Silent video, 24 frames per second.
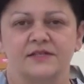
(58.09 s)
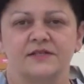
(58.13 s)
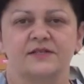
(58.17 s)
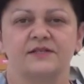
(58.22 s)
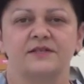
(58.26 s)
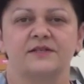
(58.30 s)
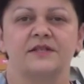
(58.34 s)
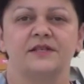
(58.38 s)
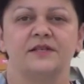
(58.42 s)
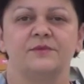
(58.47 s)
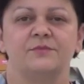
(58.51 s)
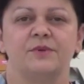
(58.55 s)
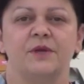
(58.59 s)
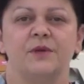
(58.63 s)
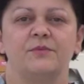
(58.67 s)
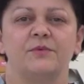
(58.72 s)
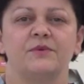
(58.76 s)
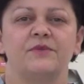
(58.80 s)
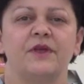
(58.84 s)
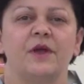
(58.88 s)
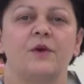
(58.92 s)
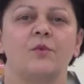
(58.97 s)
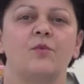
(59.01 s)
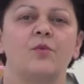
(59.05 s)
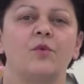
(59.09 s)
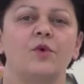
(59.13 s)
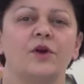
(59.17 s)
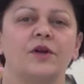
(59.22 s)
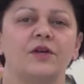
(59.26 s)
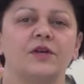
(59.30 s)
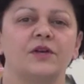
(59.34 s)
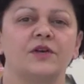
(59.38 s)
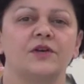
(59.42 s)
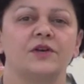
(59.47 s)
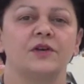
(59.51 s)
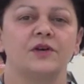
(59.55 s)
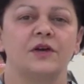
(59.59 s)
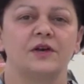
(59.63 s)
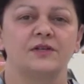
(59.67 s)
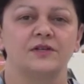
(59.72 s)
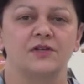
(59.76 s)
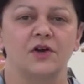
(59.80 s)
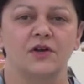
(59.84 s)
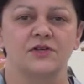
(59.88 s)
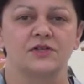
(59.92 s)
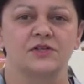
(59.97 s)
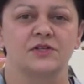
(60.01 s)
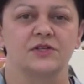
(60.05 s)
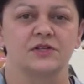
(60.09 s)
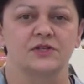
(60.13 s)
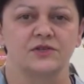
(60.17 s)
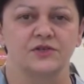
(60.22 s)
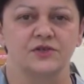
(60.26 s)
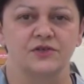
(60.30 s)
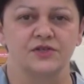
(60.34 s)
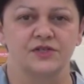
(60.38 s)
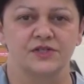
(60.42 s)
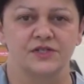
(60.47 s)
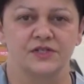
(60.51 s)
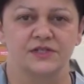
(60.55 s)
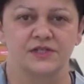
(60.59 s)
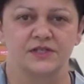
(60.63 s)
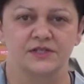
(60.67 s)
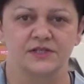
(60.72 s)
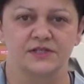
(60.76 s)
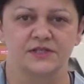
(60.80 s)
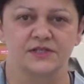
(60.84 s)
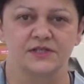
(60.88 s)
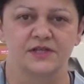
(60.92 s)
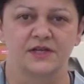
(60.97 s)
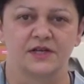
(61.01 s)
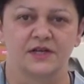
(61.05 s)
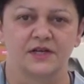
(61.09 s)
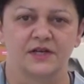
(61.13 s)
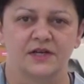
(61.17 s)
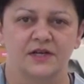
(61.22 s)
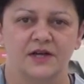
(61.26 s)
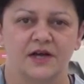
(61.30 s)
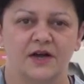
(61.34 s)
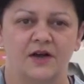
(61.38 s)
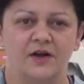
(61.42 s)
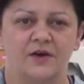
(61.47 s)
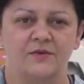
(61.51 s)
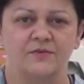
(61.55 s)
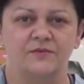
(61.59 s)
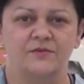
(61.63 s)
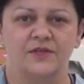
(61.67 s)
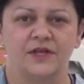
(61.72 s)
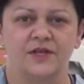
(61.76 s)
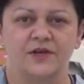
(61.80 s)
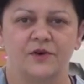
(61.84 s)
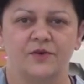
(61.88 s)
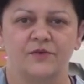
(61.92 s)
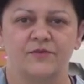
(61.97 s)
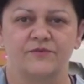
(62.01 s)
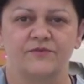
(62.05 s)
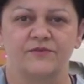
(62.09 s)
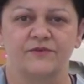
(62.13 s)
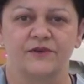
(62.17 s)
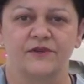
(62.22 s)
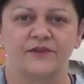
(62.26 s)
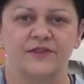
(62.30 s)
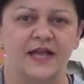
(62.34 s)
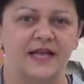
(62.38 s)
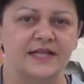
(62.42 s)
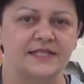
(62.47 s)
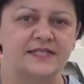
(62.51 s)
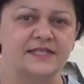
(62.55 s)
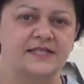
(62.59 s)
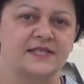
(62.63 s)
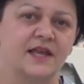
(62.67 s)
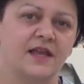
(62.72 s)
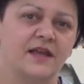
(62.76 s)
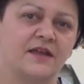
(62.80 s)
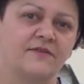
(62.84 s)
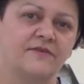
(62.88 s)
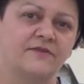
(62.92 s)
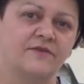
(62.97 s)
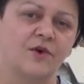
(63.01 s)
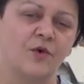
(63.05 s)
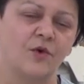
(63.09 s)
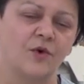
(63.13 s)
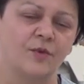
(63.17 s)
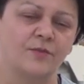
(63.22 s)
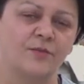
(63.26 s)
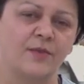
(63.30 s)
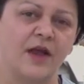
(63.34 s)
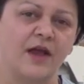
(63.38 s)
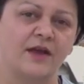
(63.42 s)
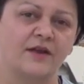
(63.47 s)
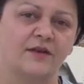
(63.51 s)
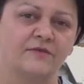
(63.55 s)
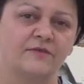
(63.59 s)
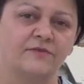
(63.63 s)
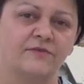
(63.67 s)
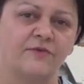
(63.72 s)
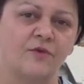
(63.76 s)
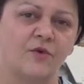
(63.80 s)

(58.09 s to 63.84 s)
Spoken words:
The people that work here, I talked to the nurses, they don't feel that safe going back and